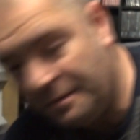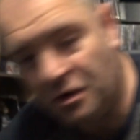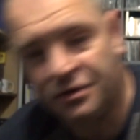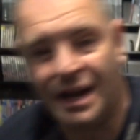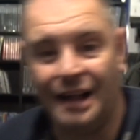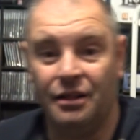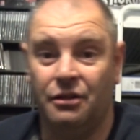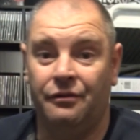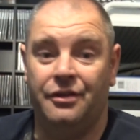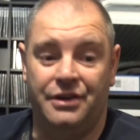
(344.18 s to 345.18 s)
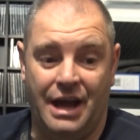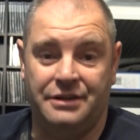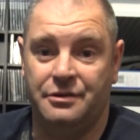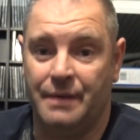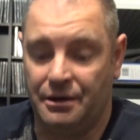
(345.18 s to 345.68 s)
because I love the
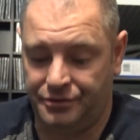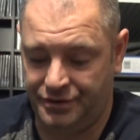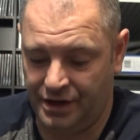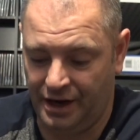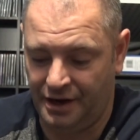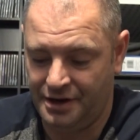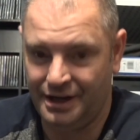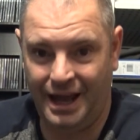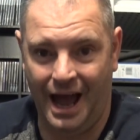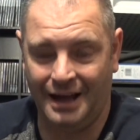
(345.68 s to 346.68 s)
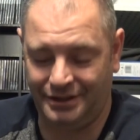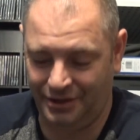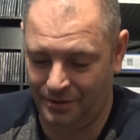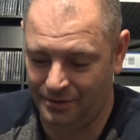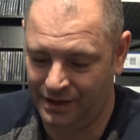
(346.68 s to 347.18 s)
Danger Mouse
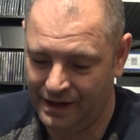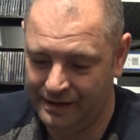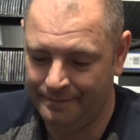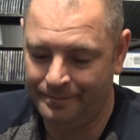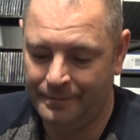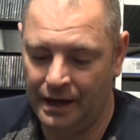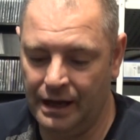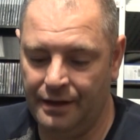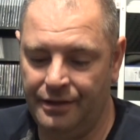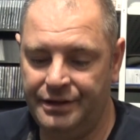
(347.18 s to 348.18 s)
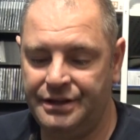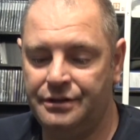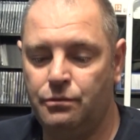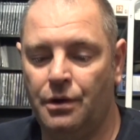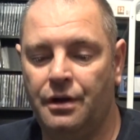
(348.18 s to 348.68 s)
cartoon. This
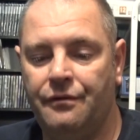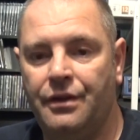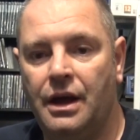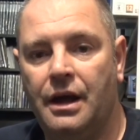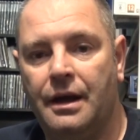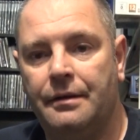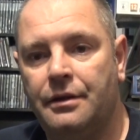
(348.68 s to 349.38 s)
is one of the